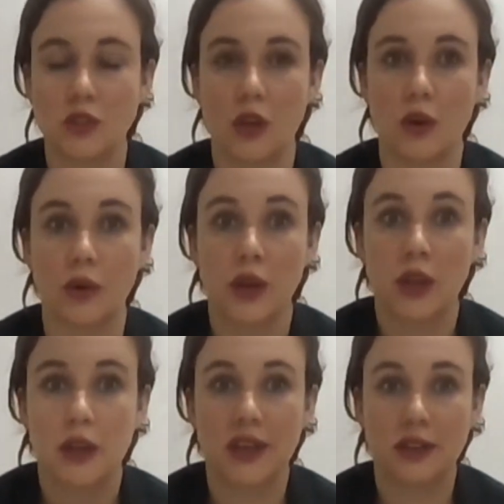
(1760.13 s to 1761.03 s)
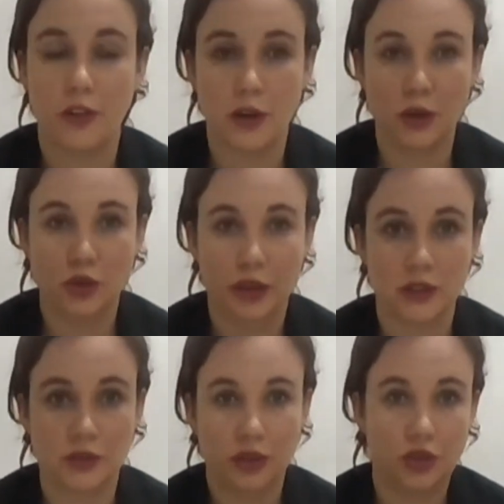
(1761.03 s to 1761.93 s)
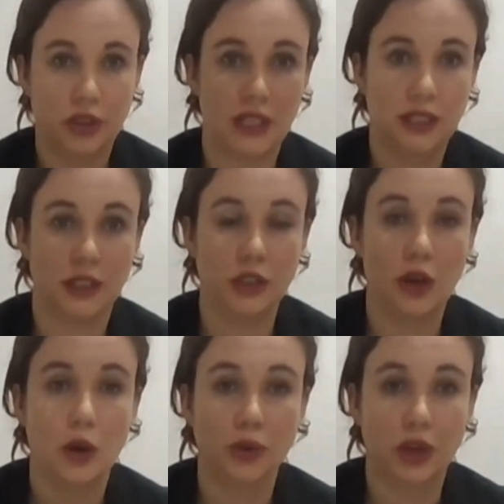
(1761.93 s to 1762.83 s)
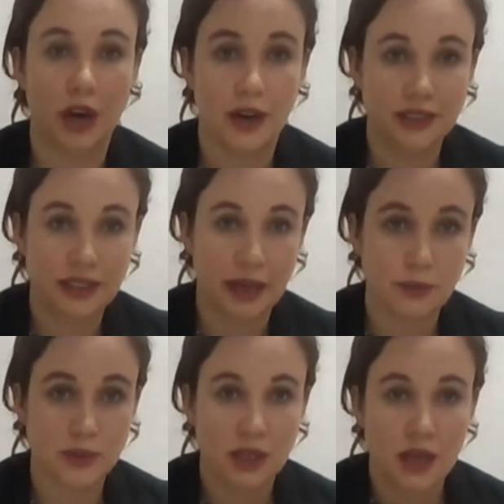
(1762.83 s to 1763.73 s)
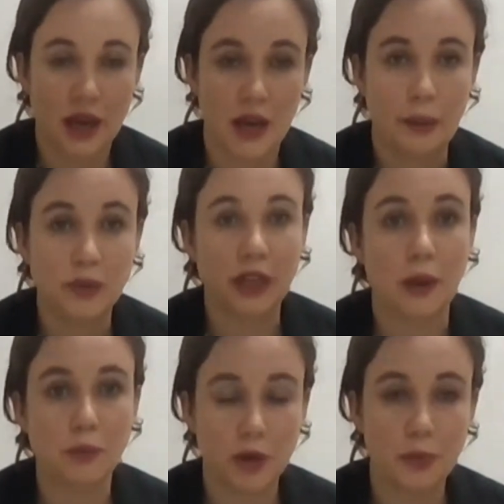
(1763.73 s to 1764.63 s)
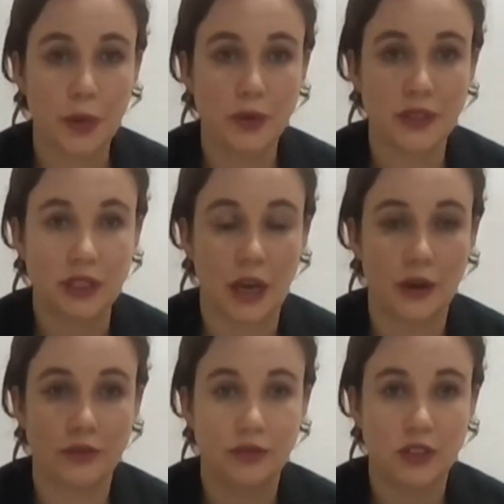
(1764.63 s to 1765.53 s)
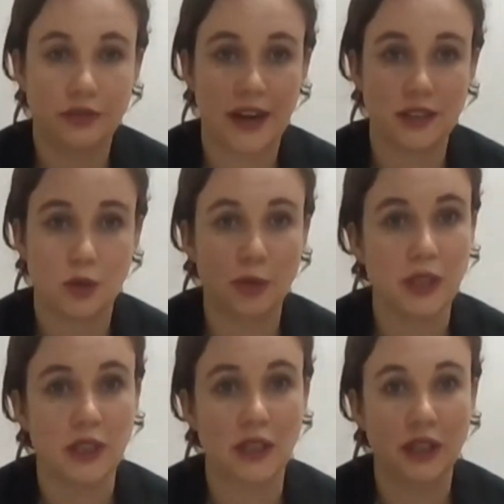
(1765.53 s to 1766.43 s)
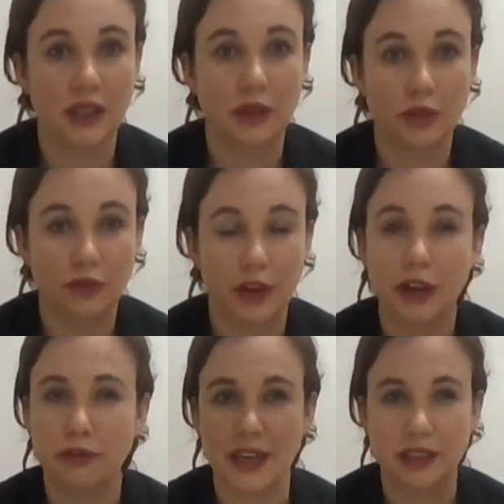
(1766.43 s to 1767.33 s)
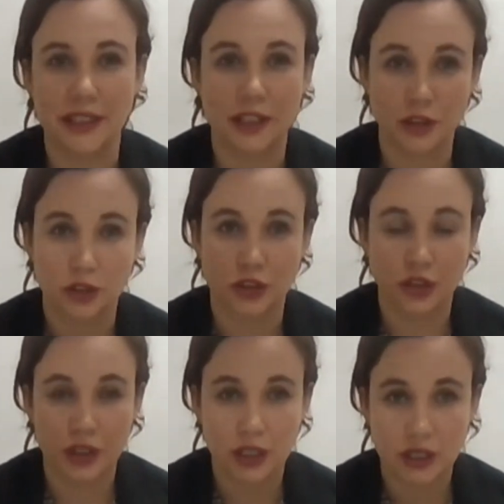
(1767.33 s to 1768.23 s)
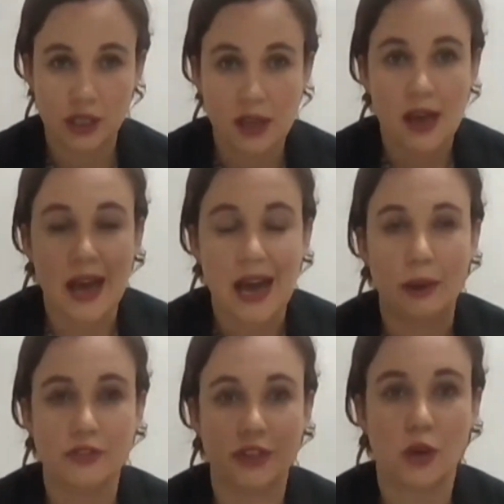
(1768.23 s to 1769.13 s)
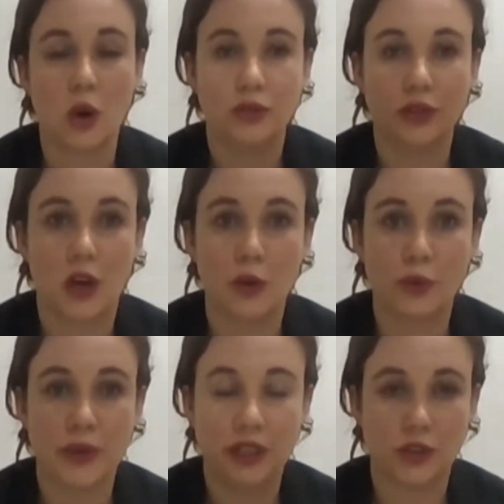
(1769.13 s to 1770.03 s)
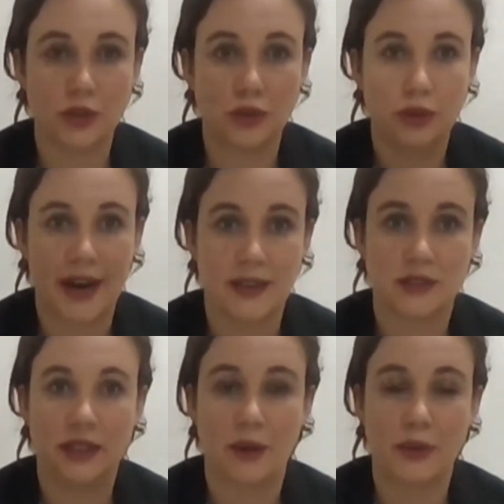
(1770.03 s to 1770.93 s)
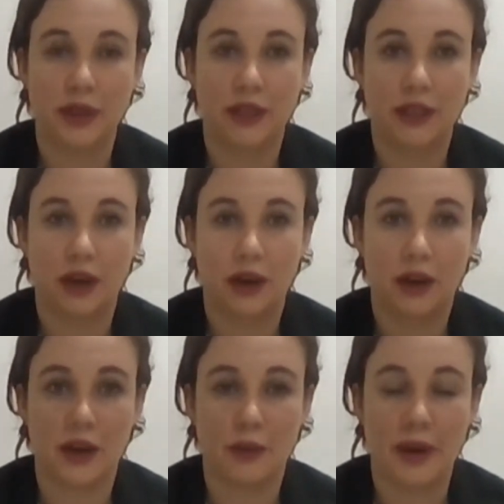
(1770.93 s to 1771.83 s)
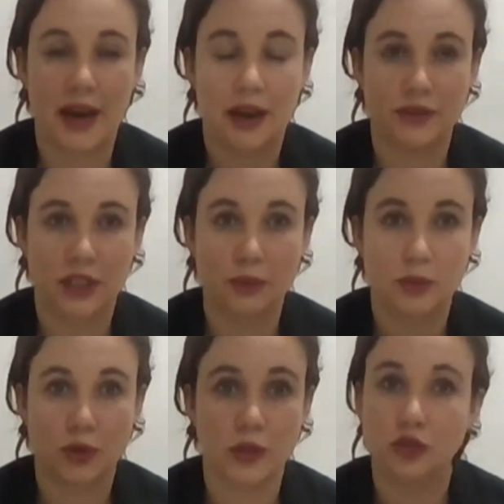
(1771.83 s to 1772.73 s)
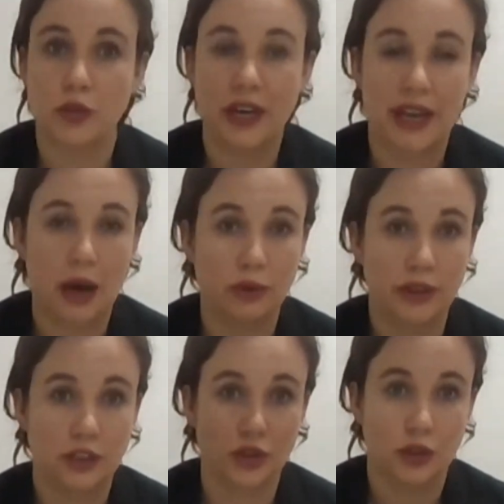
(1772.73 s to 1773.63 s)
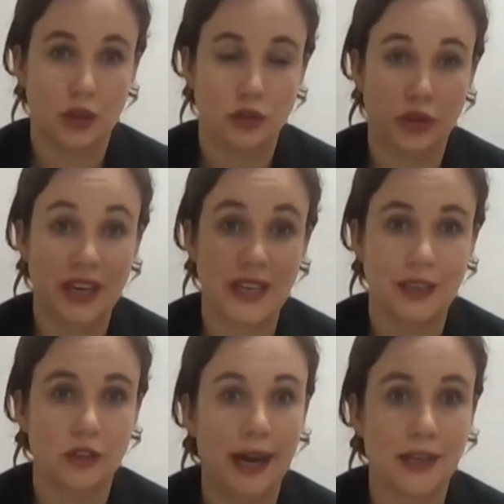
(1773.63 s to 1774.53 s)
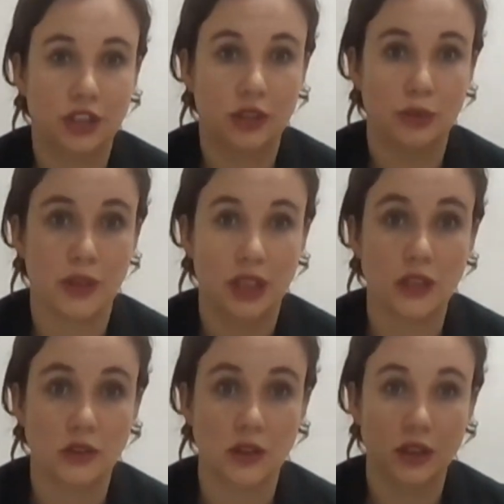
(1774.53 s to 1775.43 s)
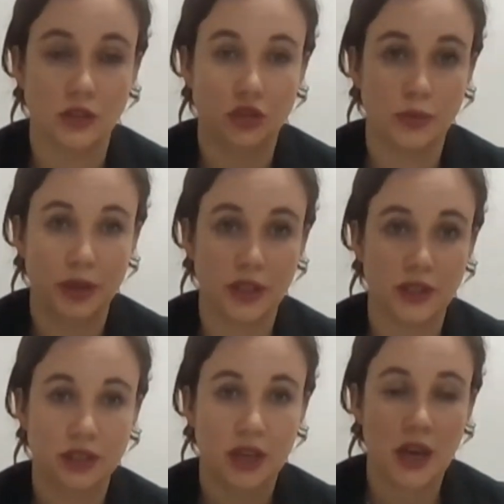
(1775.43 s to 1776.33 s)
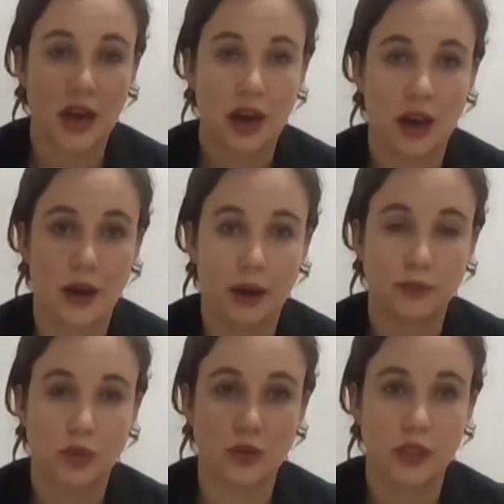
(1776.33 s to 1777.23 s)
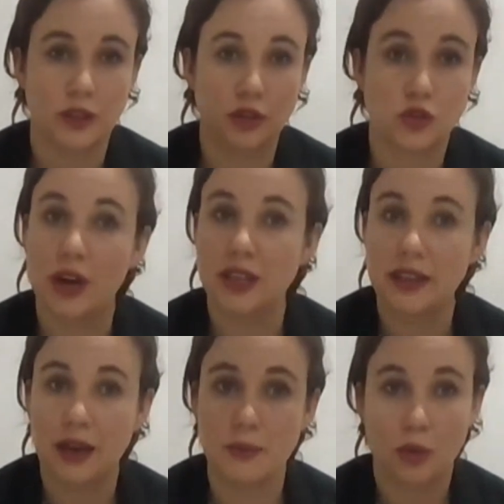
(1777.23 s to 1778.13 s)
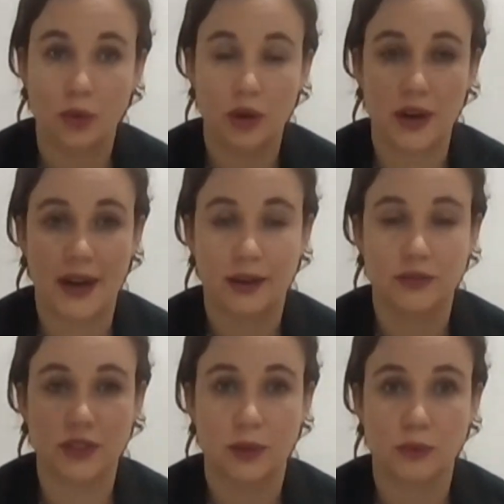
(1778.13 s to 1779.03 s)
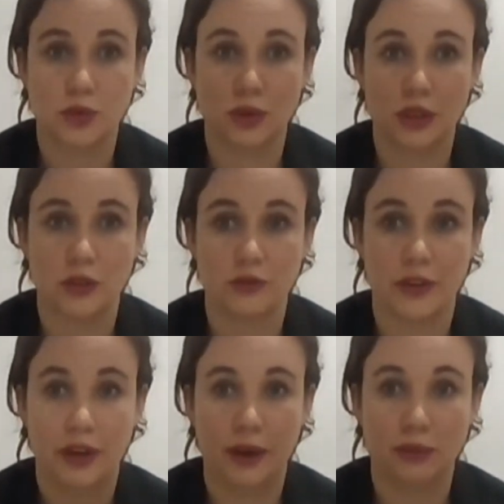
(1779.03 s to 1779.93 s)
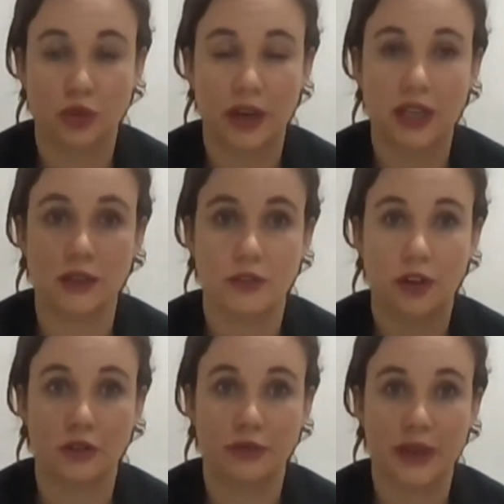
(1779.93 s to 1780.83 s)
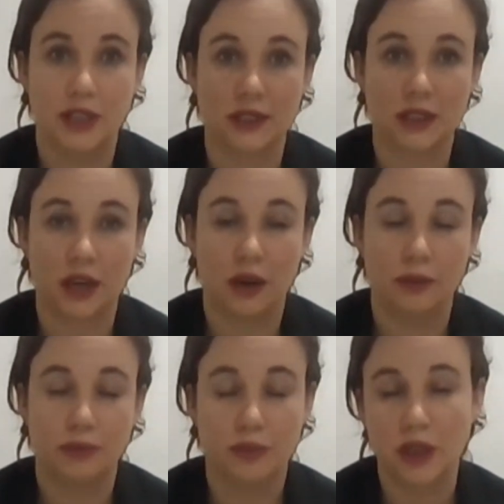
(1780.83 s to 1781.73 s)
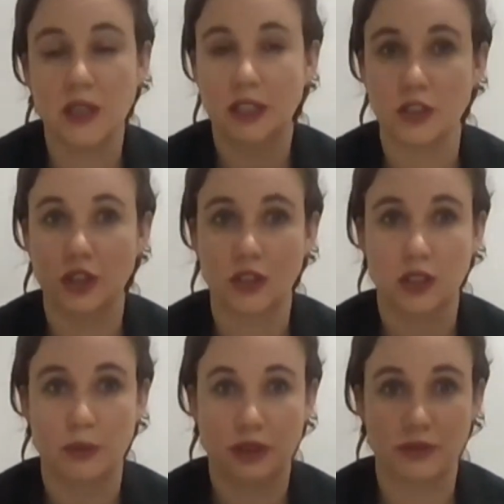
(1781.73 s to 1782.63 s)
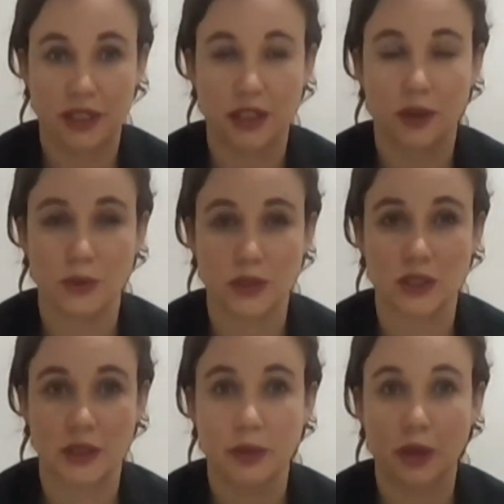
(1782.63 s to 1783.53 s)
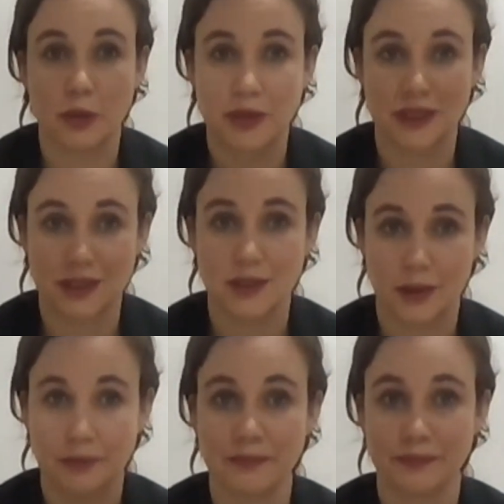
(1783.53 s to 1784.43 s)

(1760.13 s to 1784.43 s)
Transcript: So if autotransfusion is a known concept, some components of the device will be very readily understood. However, overall, we do ask that we have some sort of training outreach or training interaction with the distributors to either train them or have some sort of training involvement in addition to some of the videos and some of the pieces.